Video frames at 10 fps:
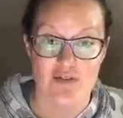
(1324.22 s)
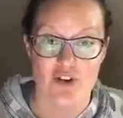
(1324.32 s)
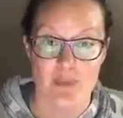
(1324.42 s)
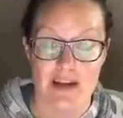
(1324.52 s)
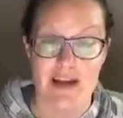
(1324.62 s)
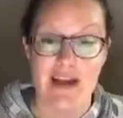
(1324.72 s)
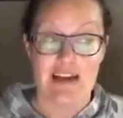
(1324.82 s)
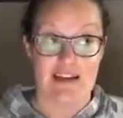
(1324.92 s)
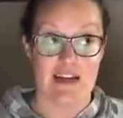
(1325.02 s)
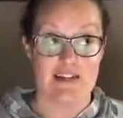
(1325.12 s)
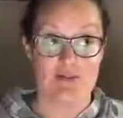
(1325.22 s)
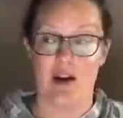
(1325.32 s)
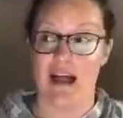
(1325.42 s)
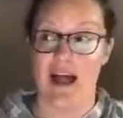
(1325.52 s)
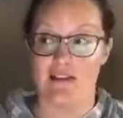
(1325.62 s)
for me. Guess
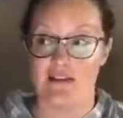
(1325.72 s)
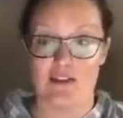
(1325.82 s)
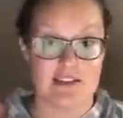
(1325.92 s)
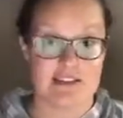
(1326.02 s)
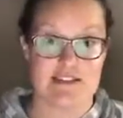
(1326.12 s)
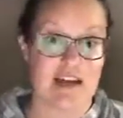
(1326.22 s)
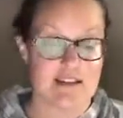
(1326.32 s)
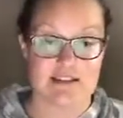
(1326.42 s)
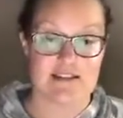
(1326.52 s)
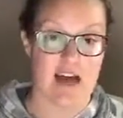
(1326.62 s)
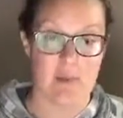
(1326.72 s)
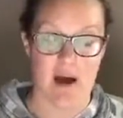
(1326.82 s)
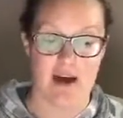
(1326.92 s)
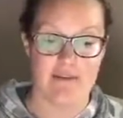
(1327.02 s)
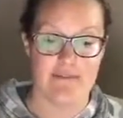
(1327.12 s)
what? After this second step,
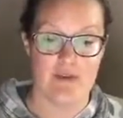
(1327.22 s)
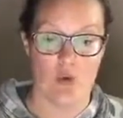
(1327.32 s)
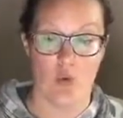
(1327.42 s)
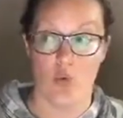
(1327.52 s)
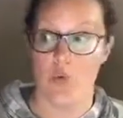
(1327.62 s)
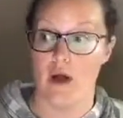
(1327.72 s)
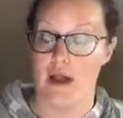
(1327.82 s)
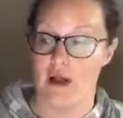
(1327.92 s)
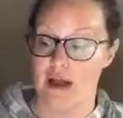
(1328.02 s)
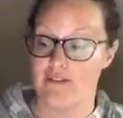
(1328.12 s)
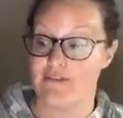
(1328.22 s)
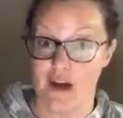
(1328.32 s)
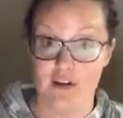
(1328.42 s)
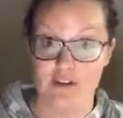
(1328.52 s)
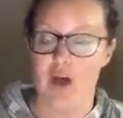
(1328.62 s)
I
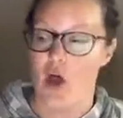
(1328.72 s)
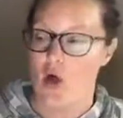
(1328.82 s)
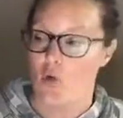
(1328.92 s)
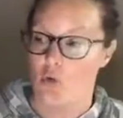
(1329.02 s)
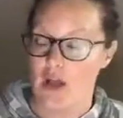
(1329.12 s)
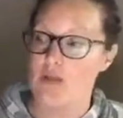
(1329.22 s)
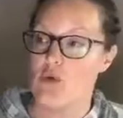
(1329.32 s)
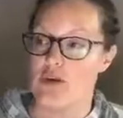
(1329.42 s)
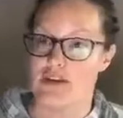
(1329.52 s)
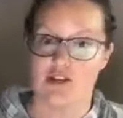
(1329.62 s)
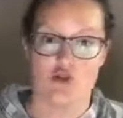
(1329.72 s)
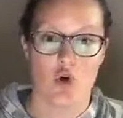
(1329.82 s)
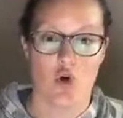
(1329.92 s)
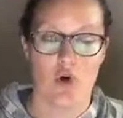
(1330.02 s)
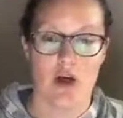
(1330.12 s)
felt way more in
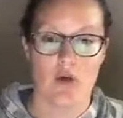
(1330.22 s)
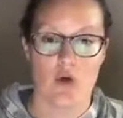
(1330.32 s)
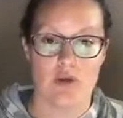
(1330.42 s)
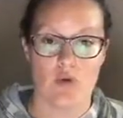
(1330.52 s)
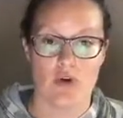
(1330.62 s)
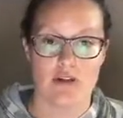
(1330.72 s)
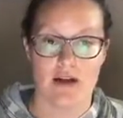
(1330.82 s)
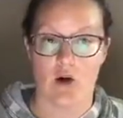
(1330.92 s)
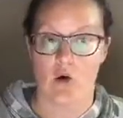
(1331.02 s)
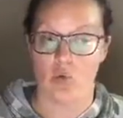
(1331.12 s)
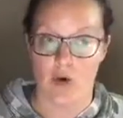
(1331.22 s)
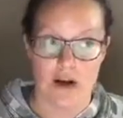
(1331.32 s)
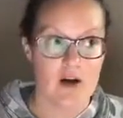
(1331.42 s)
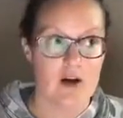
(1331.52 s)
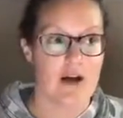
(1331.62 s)
control and way more like
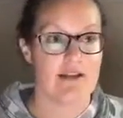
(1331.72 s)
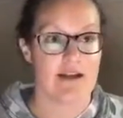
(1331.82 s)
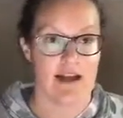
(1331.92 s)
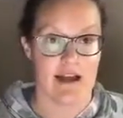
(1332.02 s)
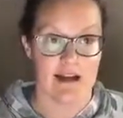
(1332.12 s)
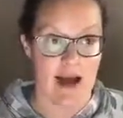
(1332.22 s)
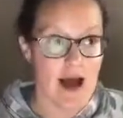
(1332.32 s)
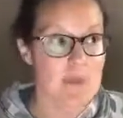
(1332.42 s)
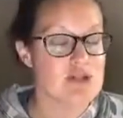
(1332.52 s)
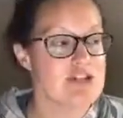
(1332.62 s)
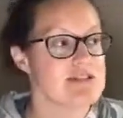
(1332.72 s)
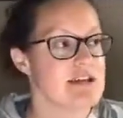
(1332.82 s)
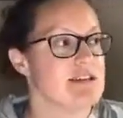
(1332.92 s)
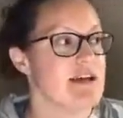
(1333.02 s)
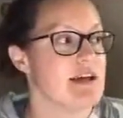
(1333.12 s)
aware, and like I had options,
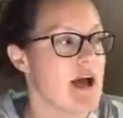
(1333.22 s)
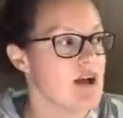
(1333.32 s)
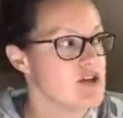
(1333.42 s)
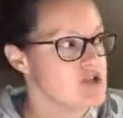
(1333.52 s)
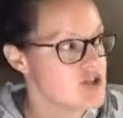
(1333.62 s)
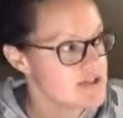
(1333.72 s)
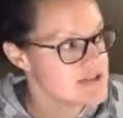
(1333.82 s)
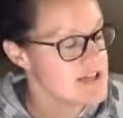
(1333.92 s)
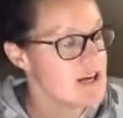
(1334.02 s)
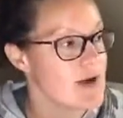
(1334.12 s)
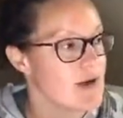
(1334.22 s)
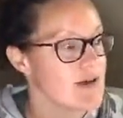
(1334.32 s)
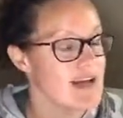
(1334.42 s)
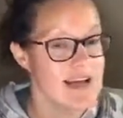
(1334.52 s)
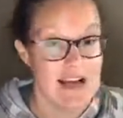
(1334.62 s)
and like I could turn this day
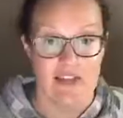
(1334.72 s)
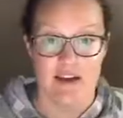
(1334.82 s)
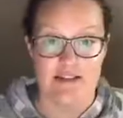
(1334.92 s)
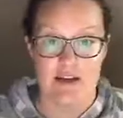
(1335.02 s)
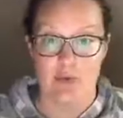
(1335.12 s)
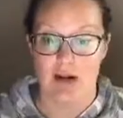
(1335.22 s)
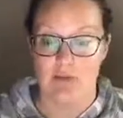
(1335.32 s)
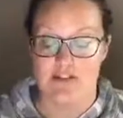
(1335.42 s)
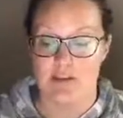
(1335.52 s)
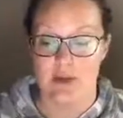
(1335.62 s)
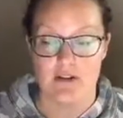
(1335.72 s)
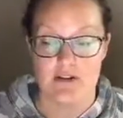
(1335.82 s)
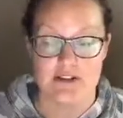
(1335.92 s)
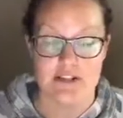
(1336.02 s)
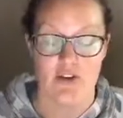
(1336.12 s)
around than I did when I was in the middle of
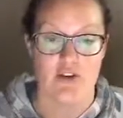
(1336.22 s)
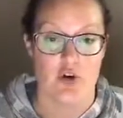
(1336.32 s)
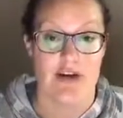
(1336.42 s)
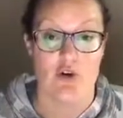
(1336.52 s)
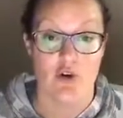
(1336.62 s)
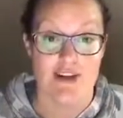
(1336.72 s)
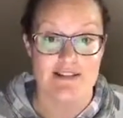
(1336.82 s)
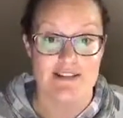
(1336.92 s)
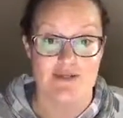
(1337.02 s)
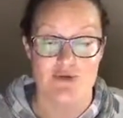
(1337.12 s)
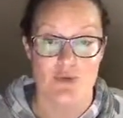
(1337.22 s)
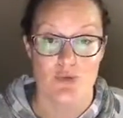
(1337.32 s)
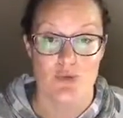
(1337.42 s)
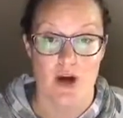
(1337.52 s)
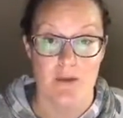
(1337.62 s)
this self-created crisis,
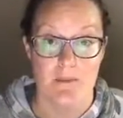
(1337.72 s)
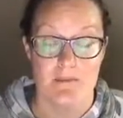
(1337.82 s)
right?